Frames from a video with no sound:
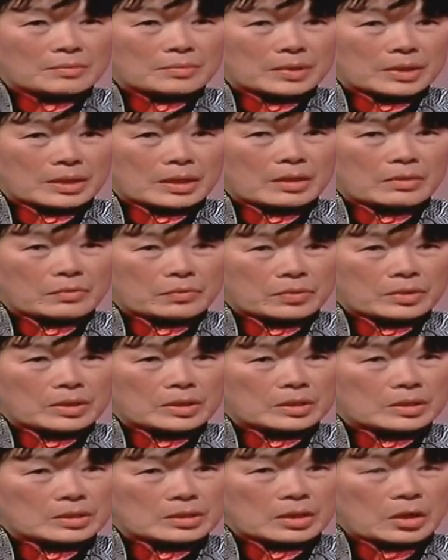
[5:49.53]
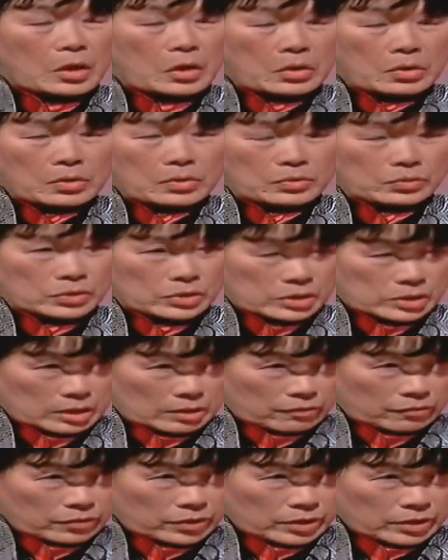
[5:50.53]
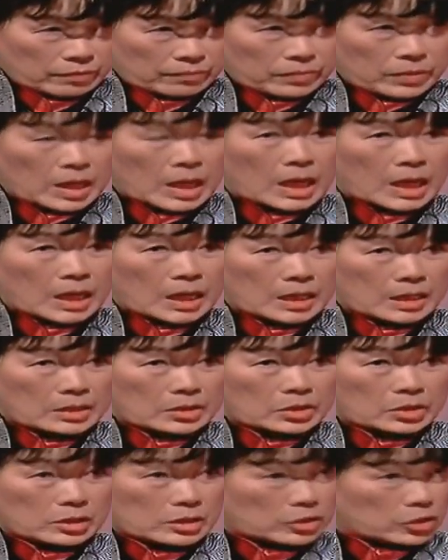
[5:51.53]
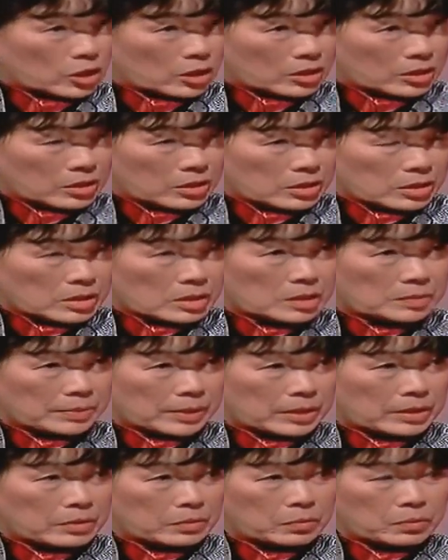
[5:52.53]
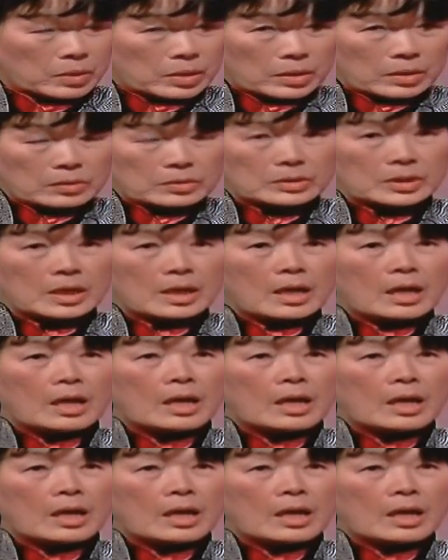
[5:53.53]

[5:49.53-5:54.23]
but it really is a huge suffering in the Chinese-speaking world.